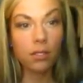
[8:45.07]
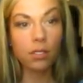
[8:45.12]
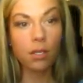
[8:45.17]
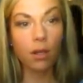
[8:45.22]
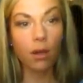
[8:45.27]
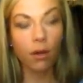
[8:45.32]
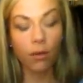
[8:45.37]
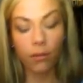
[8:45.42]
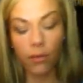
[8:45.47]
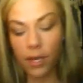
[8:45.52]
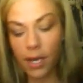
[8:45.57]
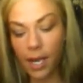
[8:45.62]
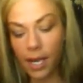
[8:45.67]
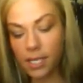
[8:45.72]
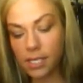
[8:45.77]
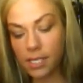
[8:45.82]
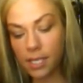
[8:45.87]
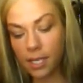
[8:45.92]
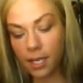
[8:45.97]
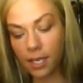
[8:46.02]
So the
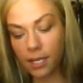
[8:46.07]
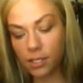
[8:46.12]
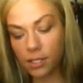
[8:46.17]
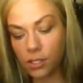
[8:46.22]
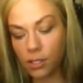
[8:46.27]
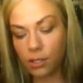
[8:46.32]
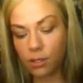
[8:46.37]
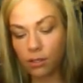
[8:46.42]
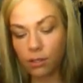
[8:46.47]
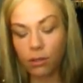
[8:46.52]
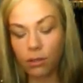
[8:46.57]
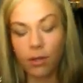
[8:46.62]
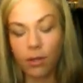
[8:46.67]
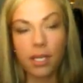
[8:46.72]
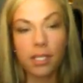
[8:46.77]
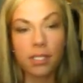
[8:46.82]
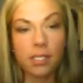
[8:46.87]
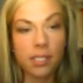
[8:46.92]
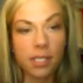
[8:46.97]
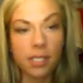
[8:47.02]
next thing I do
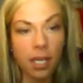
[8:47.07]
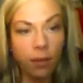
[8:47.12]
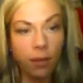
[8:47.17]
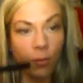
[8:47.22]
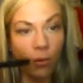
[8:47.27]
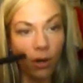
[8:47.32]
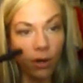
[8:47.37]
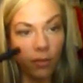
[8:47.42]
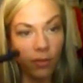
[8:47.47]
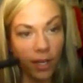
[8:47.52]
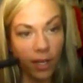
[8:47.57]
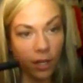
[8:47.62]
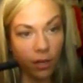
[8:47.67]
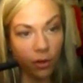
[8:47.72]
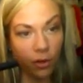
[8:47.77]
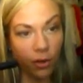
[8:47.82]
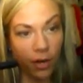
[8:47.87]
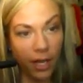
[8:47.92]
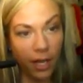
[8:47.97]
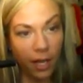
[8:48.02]
is take more of like a
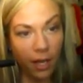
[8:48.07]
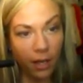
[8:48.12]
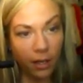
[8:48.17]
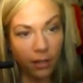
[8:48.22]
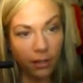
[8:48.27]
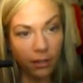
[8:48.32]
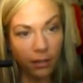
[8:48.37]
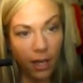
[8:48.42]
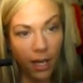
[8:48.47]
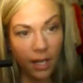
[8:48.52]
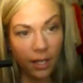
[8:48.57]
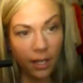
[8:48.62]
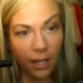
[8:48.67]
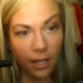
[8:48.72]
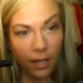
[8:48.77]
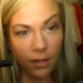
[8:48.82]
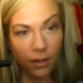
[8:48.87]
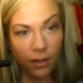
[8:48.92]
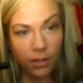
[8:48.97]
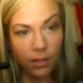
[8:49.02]
crayon
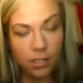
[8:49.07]
eyeliner.